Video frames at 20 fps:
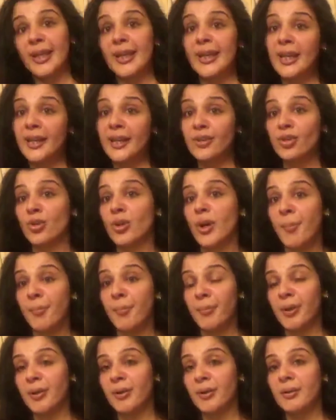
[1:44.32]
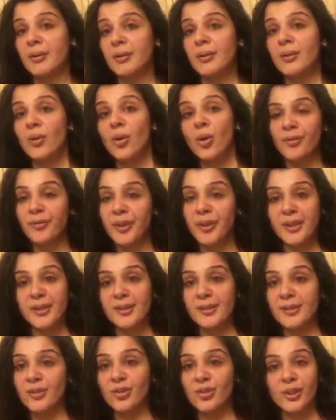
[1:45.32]
kale and cucumber. Any of
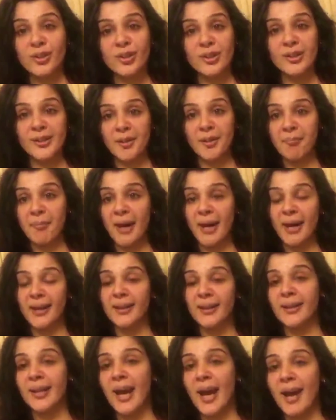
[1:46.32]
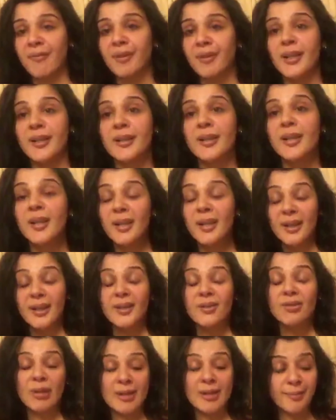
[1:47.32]
these you can just combine and have it, and
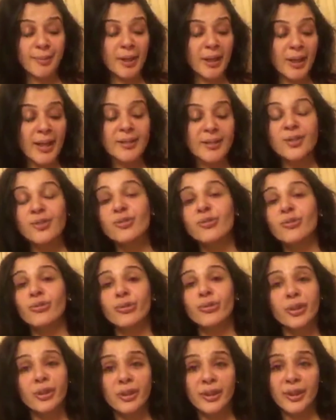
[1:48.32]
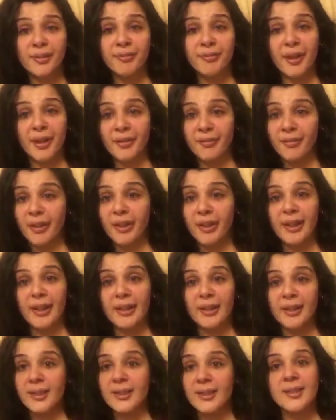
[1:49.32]
trust me guys, it's really very, very
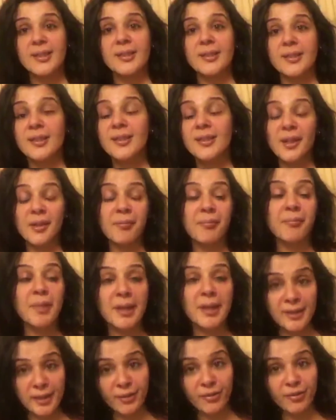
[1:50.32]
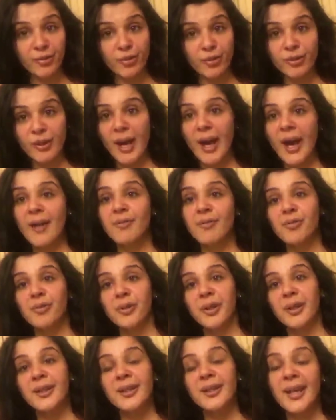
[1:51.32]
healthy. It's an amazing food to have. If
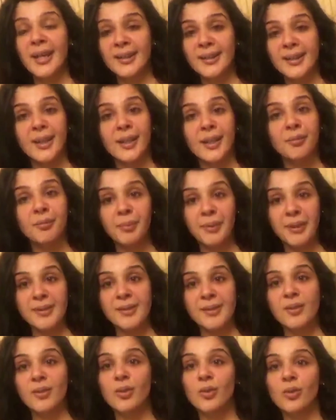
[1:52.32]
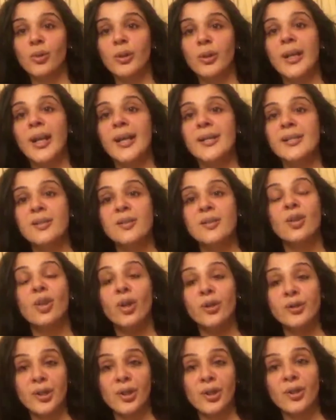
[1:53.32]
you can get kale, please include. It has
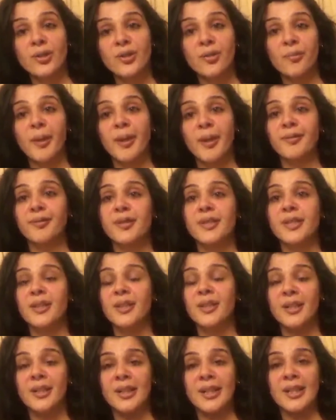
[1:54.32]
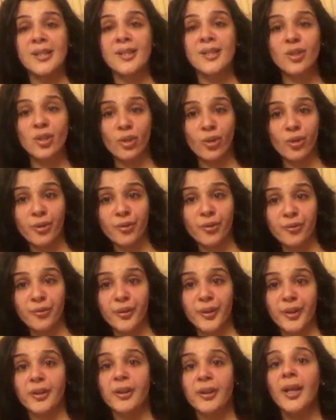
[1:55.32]
lots and lots of benefits. It contains
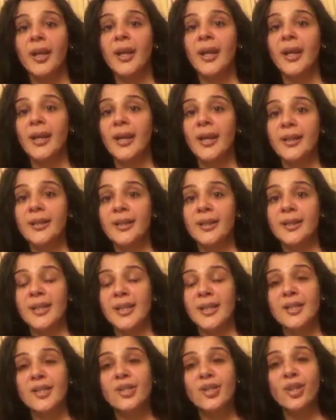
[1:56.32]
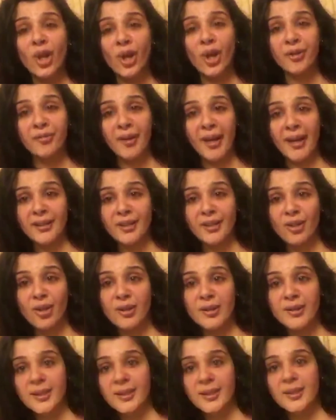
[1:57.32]
chlorophyll, it contains a lot of
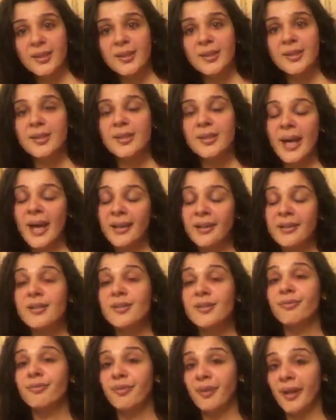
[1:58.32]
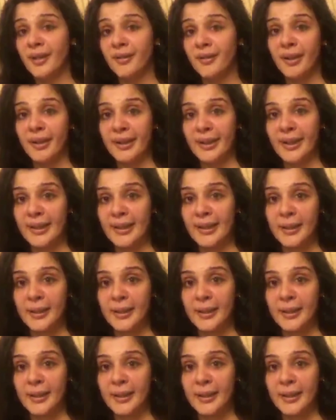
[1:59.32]
antioxidants, and it's very, very